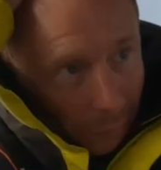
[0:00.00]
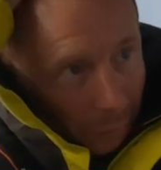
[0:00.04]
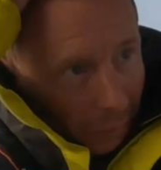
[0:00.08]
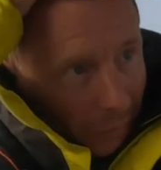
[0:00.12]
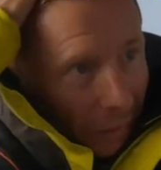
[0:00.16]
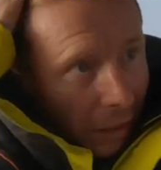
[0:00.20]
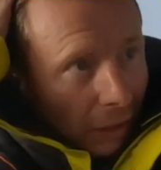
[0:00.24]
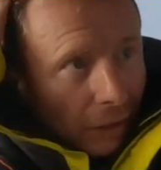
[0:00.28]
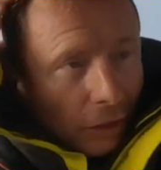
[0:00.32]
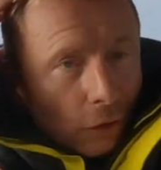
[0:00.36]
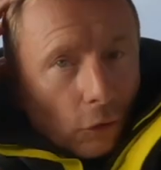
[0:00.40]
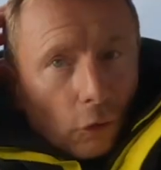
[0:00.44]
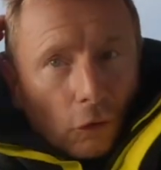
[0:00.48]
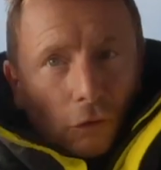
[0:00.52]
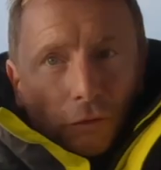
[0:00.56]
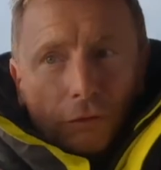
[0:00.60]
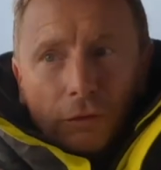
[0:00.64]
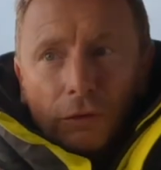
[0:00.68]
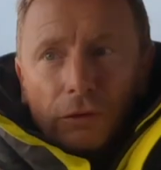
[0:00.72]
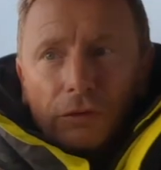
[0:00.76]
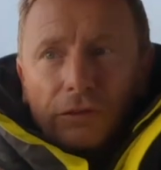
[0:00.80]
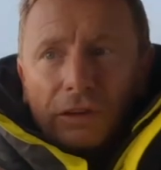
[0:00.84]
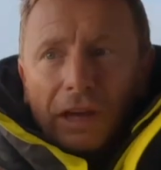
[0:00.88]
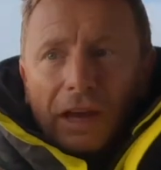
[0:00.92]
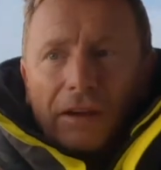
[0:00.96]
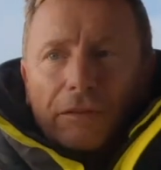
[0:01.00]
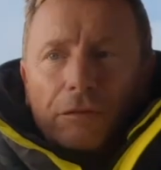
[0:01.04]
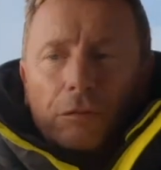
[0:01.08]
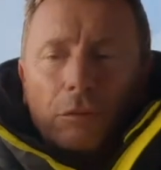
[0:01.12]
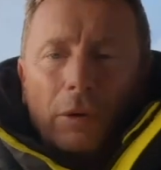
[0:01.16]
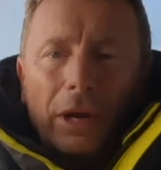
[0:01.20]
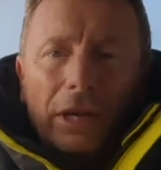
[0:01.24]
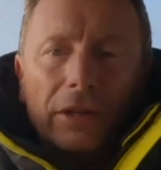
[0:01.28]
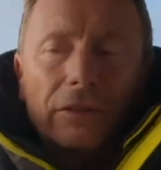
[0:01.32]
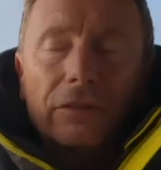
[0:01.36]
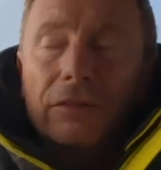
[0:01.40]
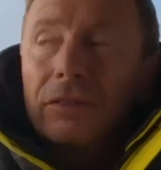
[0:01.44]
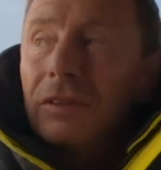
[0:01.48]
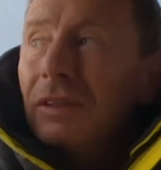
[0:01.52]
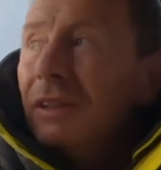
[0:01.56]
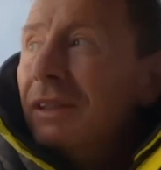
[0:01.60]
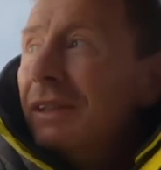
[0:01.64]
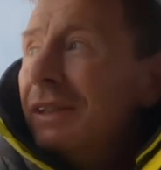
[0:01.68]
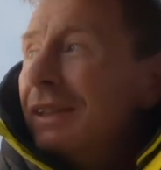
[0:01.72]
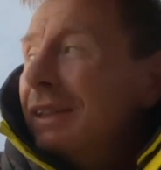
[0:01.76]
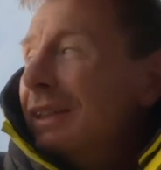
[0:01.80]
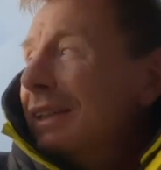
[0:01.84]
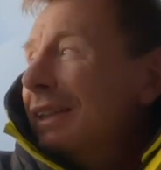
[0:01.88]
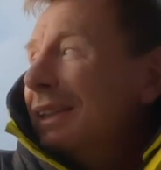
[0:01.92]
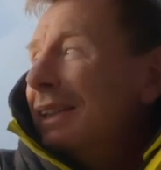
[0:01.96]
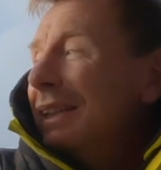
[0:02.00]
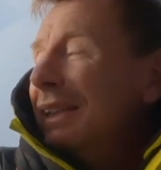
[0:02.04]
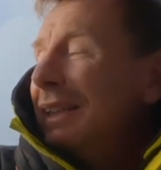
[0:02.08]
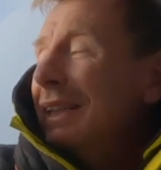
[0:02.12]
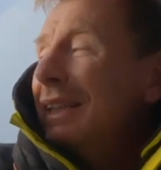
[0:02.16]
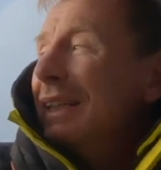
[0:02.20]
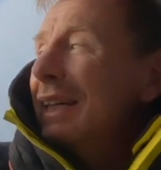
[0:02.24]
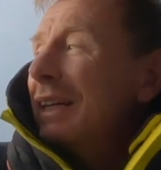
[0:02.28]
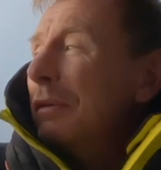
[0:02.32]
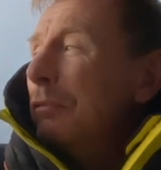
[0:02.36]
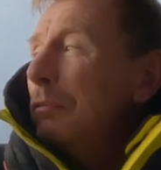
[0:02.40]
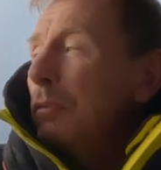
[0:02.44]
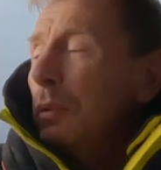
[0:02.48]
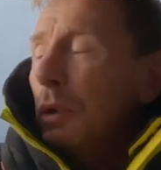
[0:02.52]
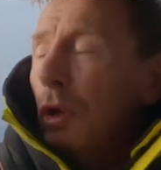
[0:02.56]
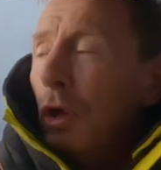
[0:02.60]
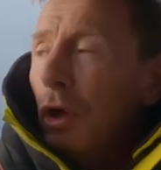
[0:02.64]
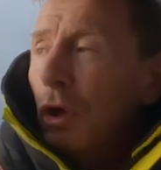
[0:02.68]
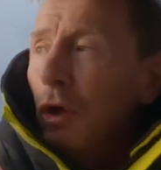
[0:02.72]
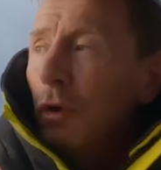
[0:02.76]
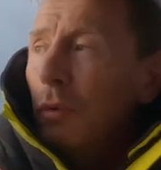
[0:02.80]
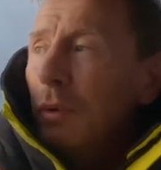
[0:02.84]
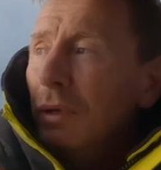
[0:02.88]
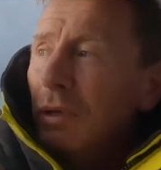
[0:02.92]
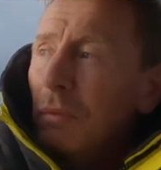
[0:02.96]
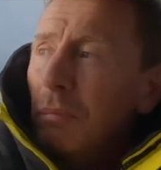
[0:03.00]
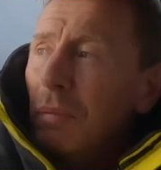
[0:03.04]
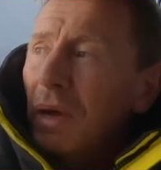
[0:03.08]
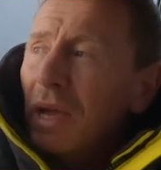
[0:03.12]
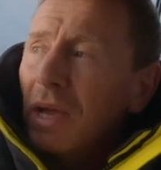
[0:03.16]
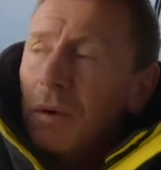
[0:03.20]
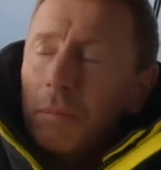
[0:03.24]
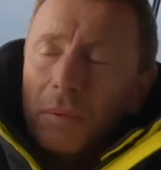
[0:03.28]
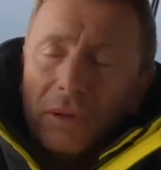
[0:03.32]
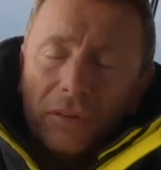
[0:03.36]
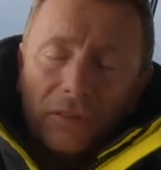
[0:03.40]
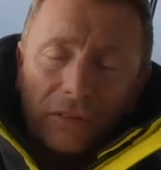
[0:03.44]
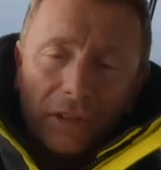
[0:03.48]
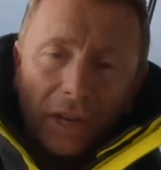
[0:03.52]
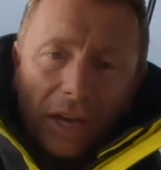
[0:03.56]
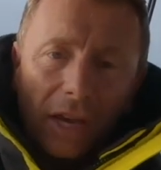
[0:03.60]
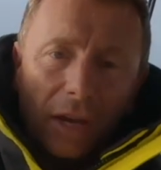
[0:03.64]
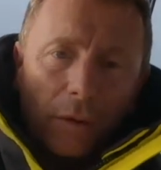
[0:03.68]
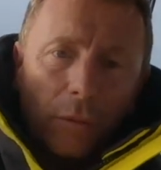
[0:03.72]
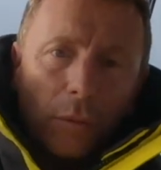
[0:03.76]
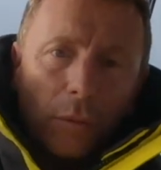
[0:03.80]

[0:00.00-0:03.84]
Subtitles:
bloody awful southwest blow in the Bay of Biscay.